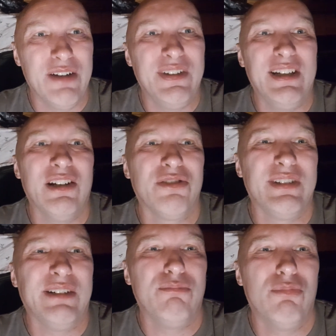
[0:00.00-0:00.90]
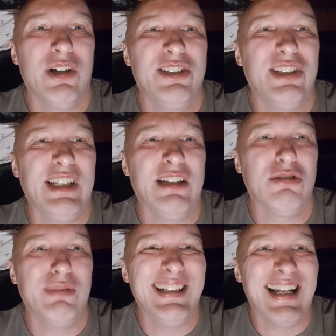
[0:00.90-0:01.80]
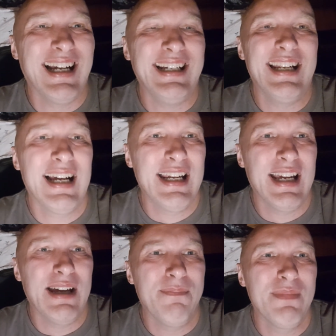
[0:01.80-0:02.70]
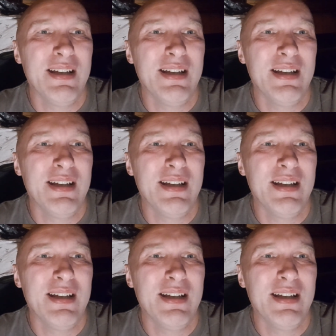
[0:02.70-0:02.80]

and I think they also did a sequel in 1990.